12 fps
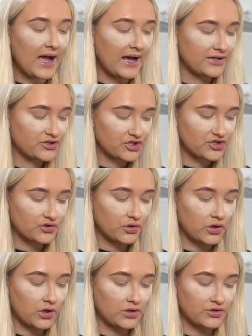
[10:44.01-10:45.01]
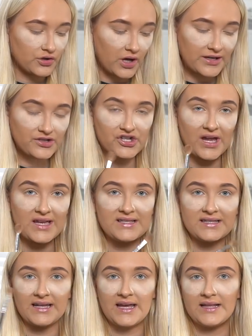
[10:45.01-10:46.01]
And it's just got 9 shades
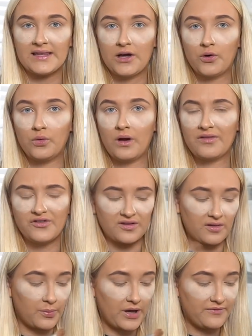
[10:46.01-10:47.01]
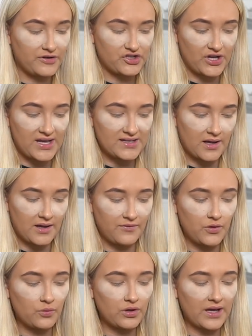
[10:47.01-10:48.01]
in it, and they're all like just a perfect shade. Like if
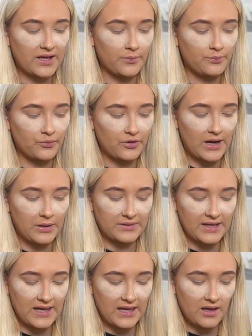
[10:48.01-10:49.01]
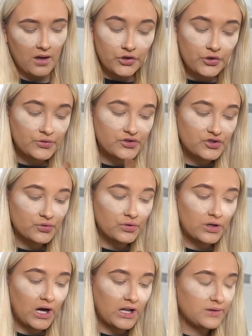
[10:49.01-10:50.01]
you want like a brownie, nude sort of
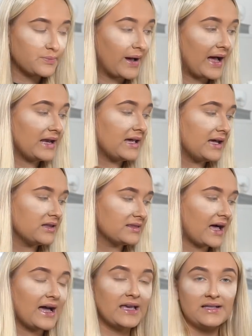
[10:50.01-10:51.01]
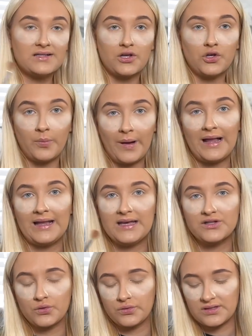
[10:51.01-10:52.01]
coloured palette, that is your palette.
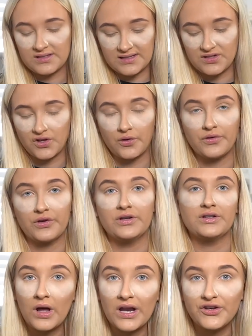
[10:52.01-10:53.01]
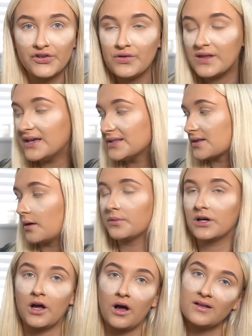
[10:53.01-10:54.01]
It's honestly so good. While I do this, I'm
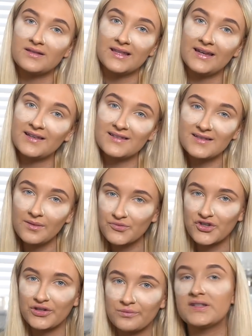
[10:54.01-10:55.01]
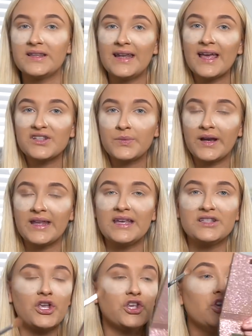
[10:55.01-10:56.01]
going to answer the next assumption. So the next one
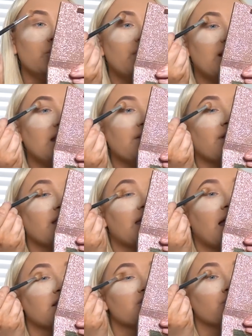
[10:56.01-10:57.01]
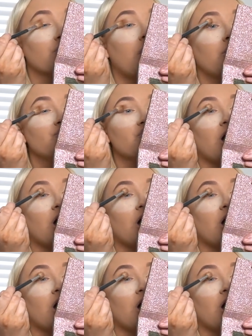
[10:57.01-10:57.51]
is, you believe in cancel culture.